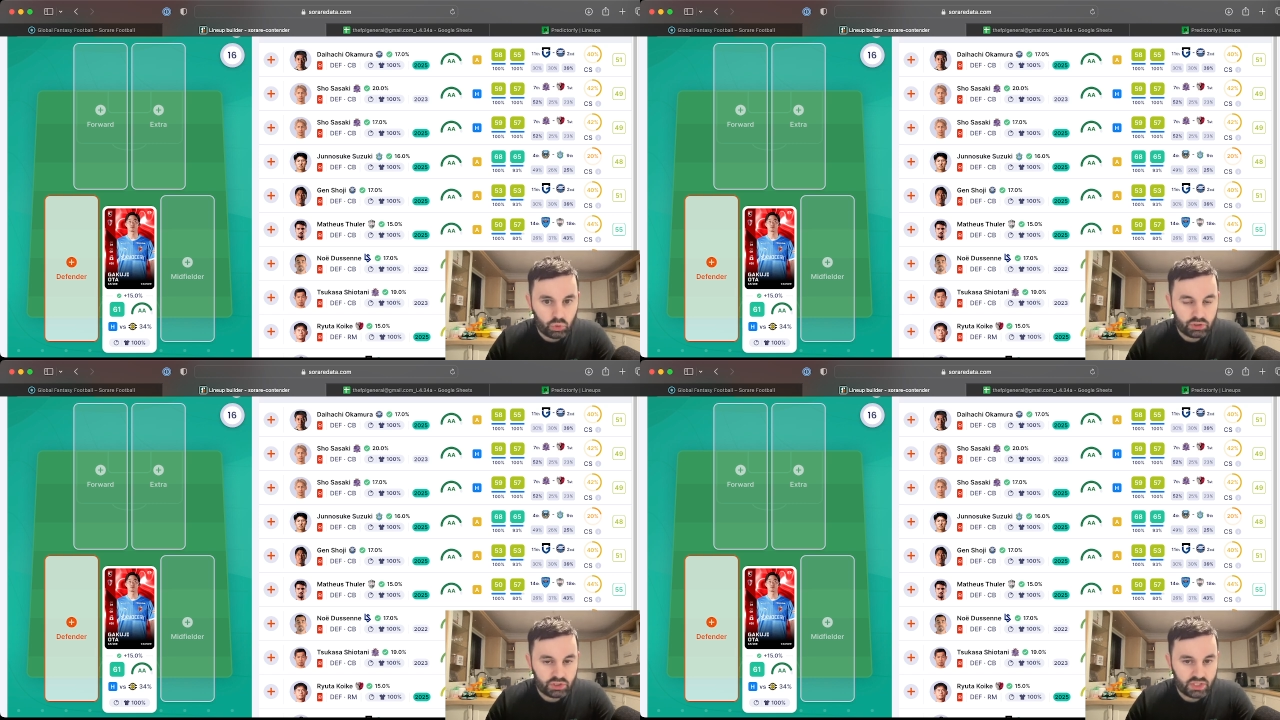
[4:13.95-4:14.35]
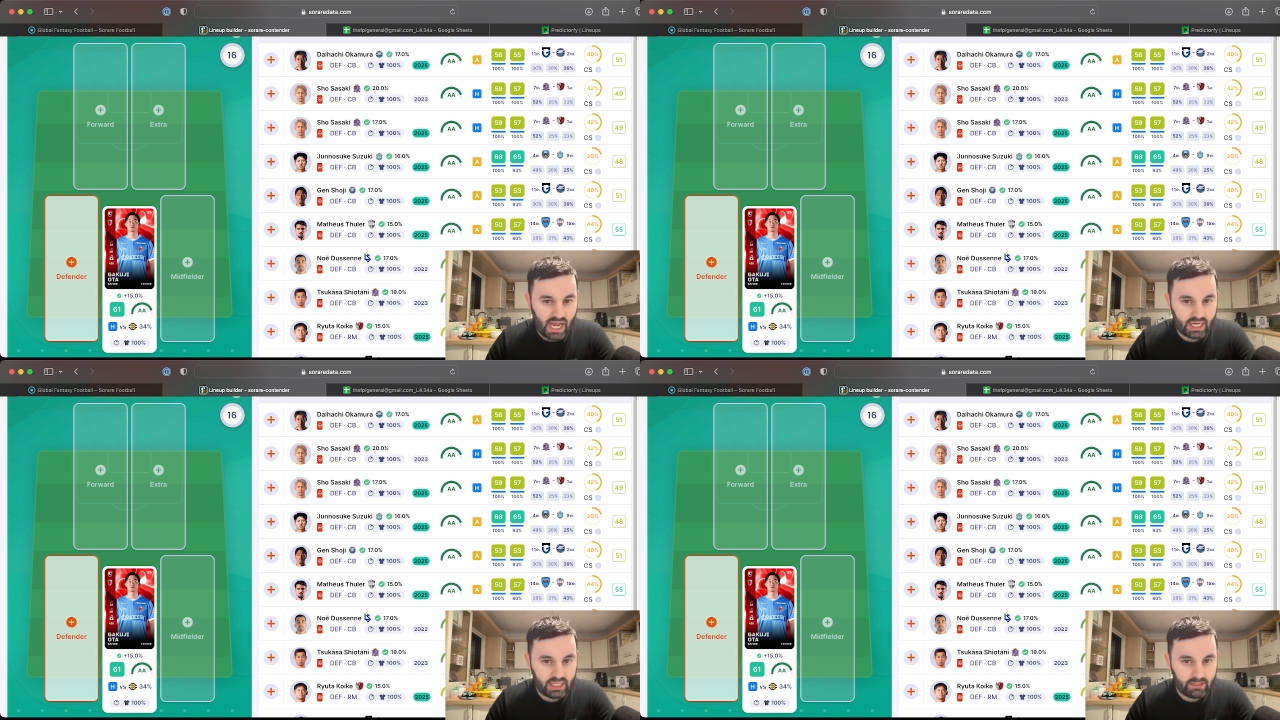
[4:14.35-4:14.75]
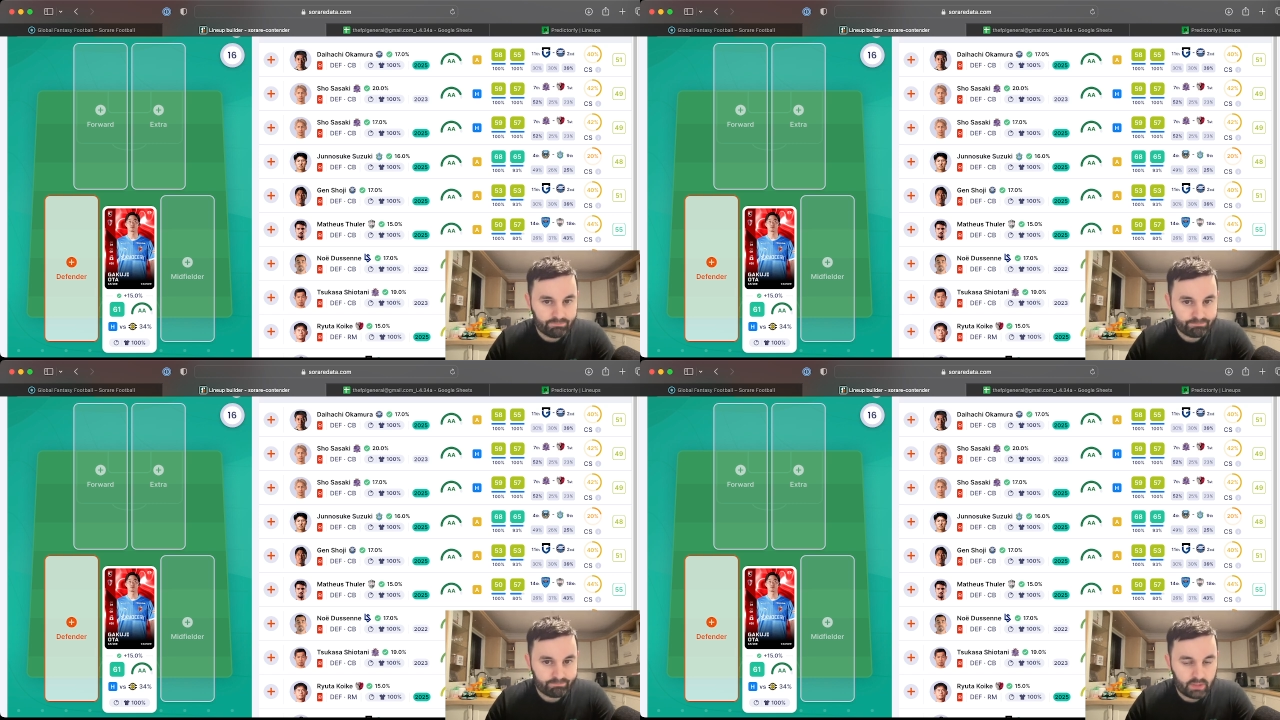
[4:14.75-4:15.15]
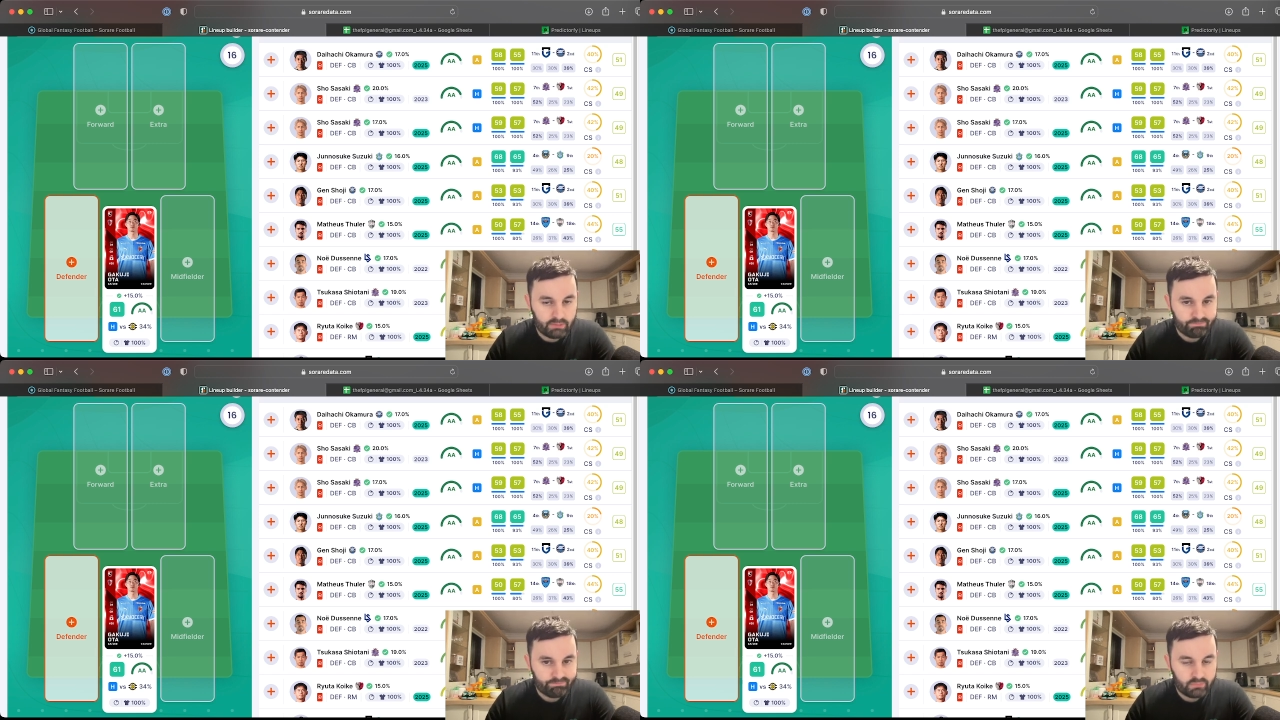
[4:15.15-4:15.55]
Sasaki
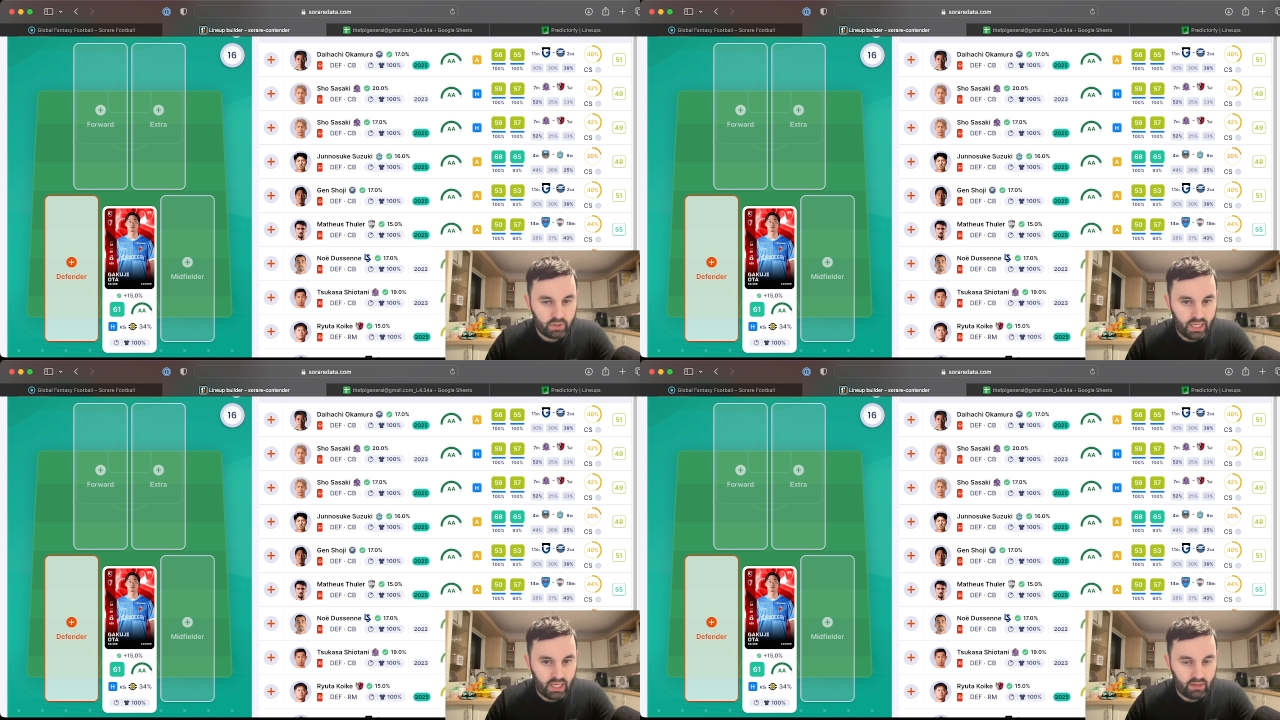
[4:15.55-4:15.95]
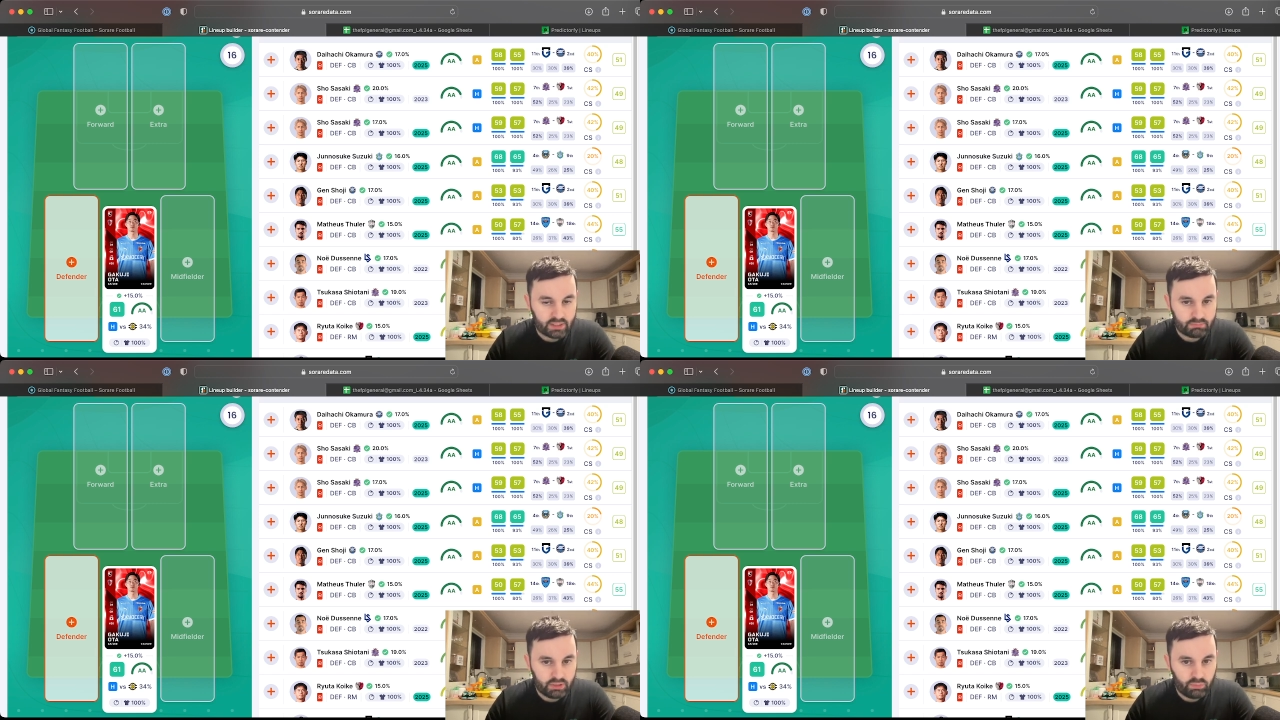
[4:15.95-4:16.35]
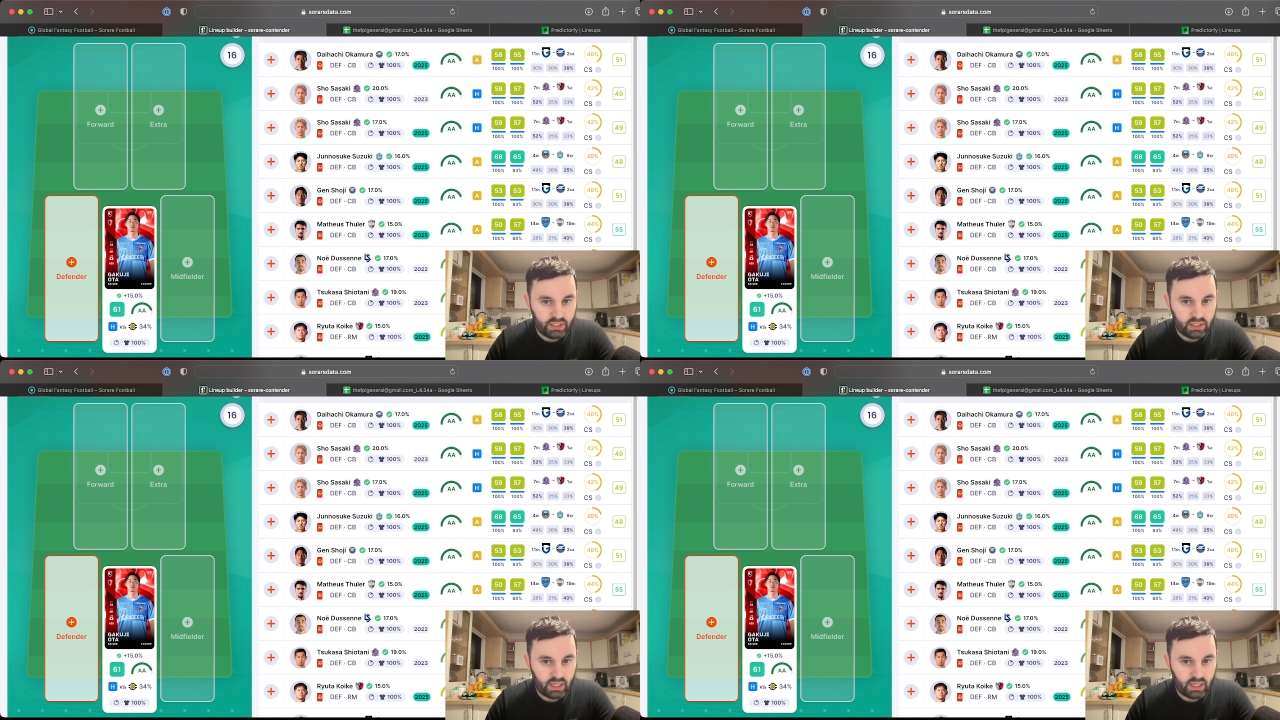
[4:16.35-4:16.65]
this midweek.